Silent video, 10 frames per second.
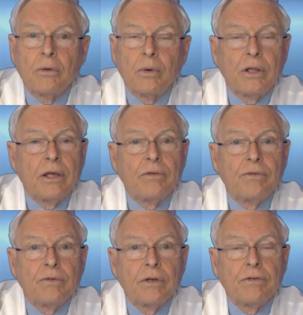when they
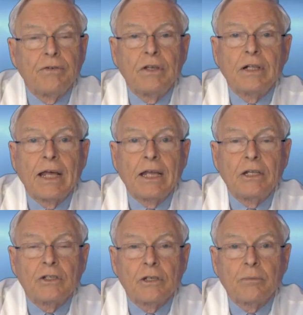feel
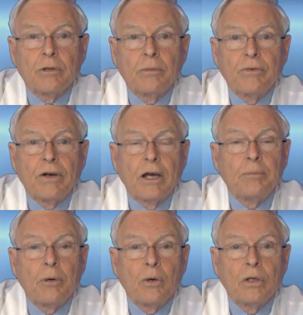any symptom of
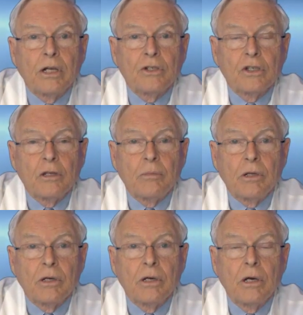hypoglycemia